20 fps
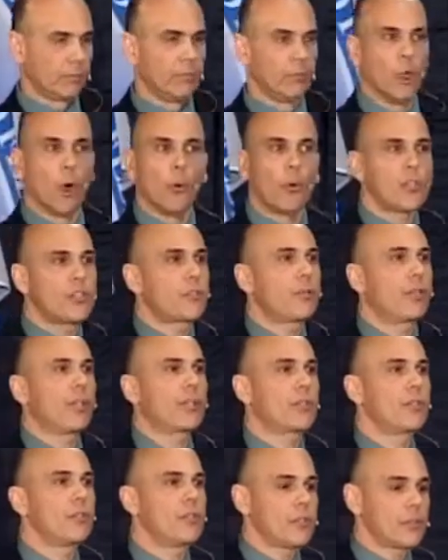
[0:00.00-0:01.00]
No
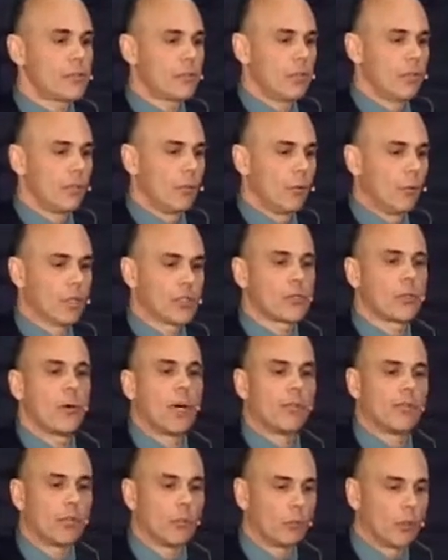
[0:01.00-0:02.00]
restrictions
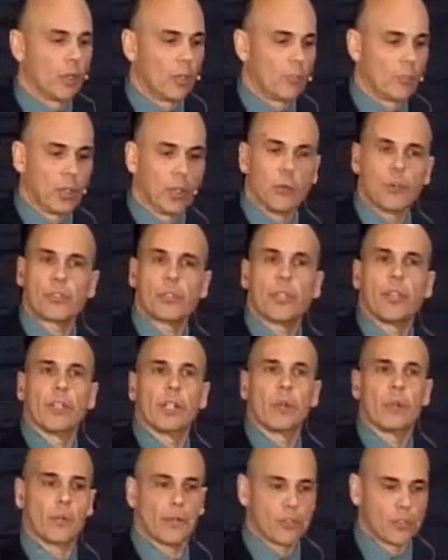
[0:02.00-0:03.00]
whatsoever were imposed on the
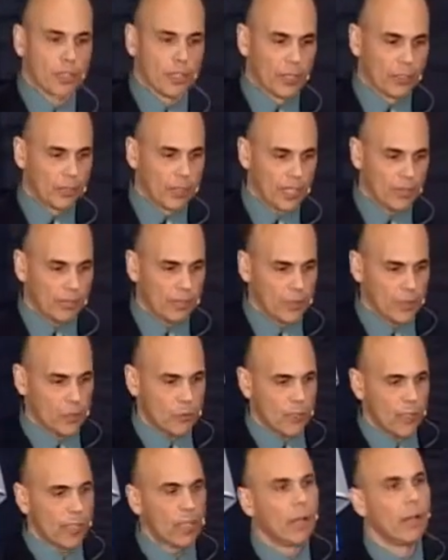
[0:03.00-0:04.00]
commercial gillnet
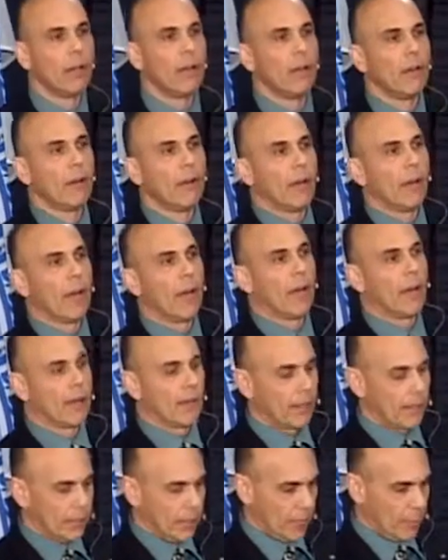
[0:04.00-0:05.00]
fishery.
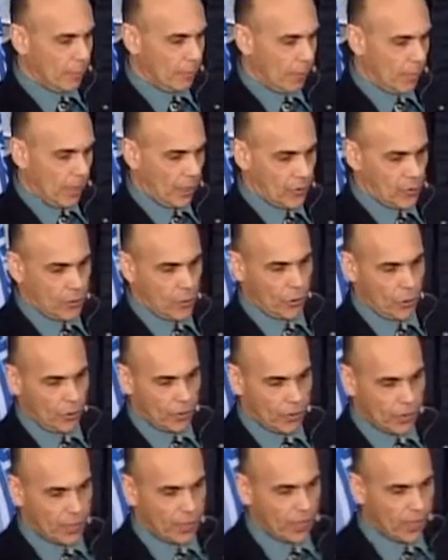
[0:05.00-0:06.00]
And as you
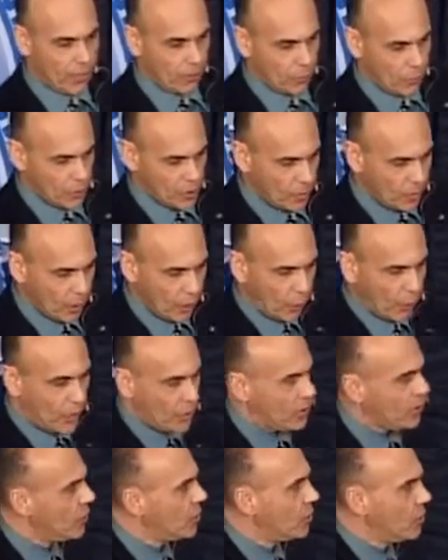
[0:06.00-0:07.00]
heard today through some of the
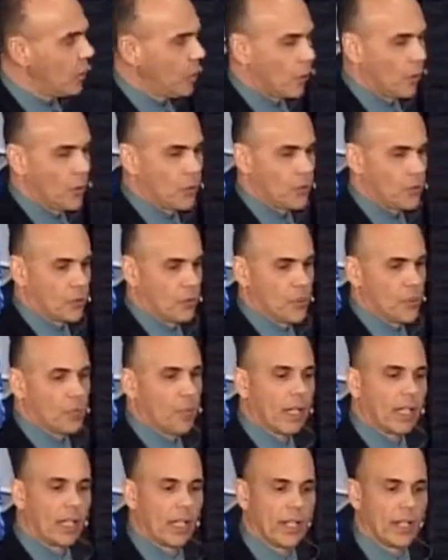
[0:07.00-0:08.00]
questions posed, there's
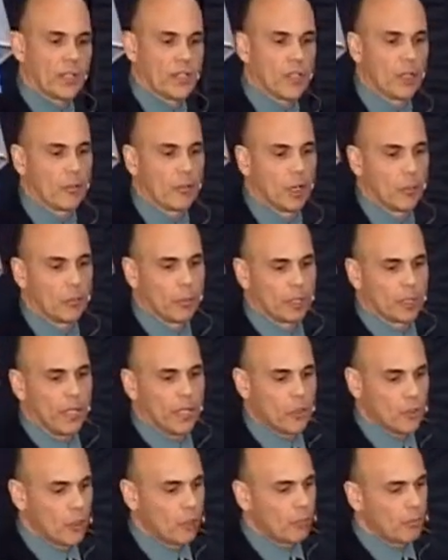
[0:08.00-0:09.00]
speculation about
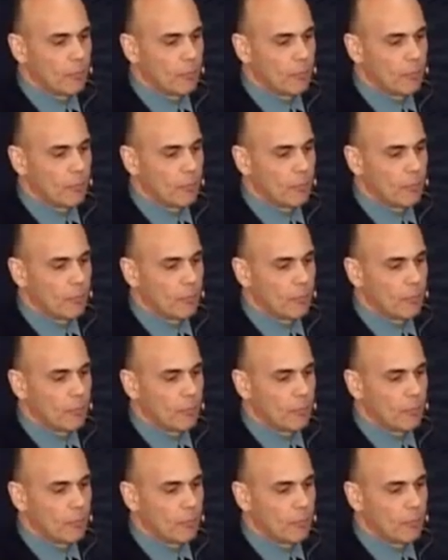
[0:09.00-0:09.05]
potential